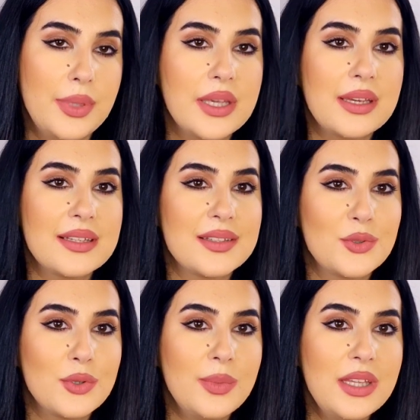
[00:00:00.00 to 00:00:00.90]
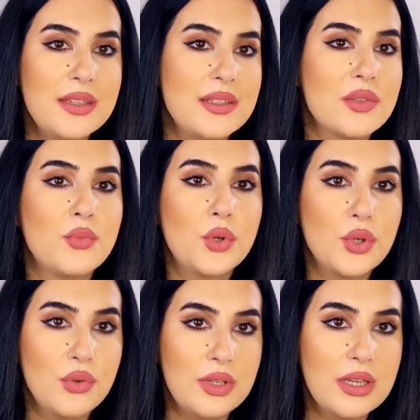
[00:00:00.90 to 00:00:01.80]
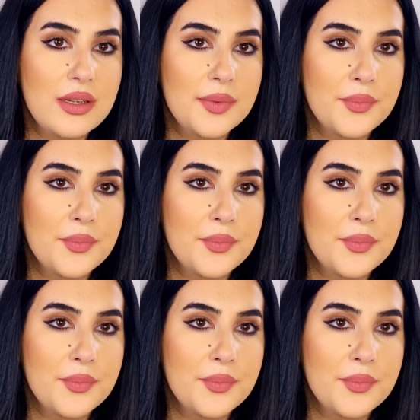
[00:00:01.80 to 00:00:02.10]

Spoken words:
because to me this is more unique.